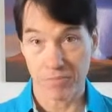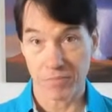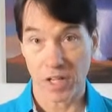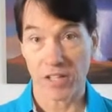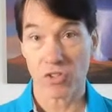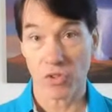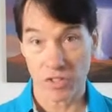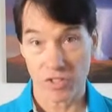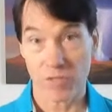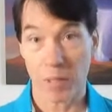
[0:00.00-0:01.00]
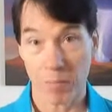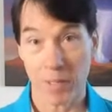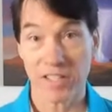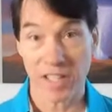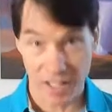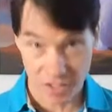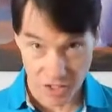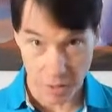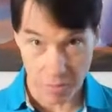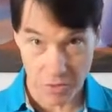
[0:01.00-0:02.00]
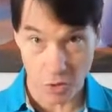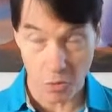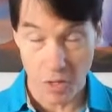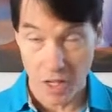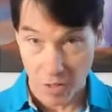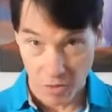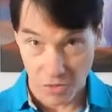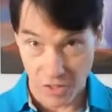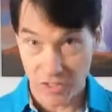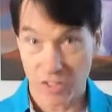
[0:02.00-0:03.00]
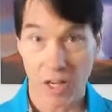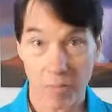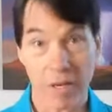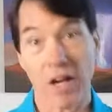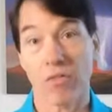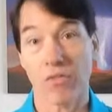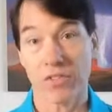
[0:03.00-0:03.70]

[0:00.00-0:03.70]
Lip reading: Okay, so this is my big tax tip. So listen up now.